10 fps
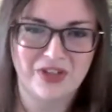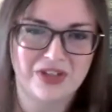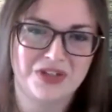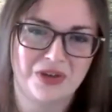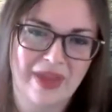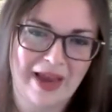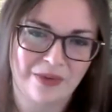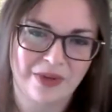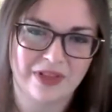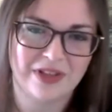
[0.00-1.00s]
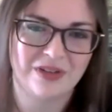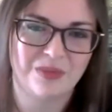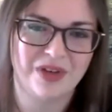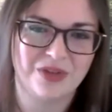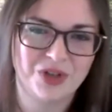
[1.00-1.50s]
So that with a little bit
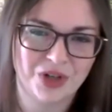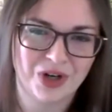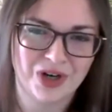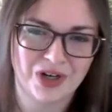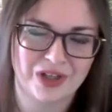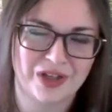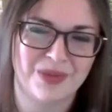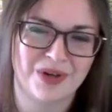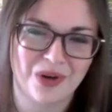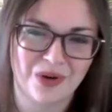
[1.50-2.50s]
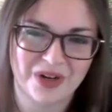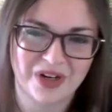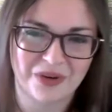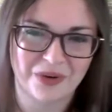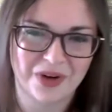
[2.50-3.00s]
of sugar, a little bit of
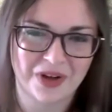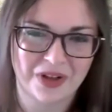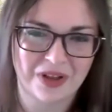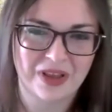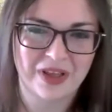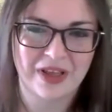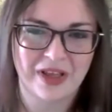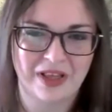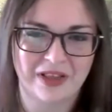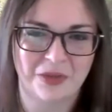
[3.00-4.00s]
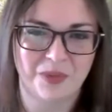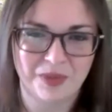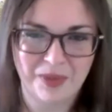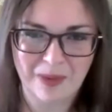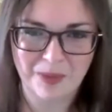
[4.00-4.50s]
coconut oil, a little bit of
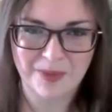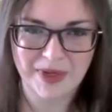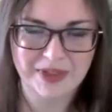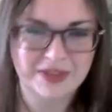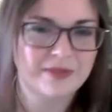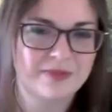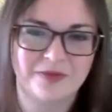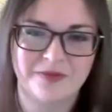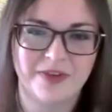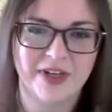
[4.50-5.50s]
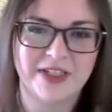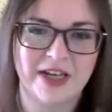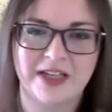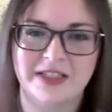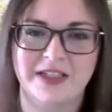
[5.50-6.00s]
peppermint,
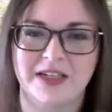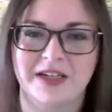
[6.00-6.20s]
fantastic.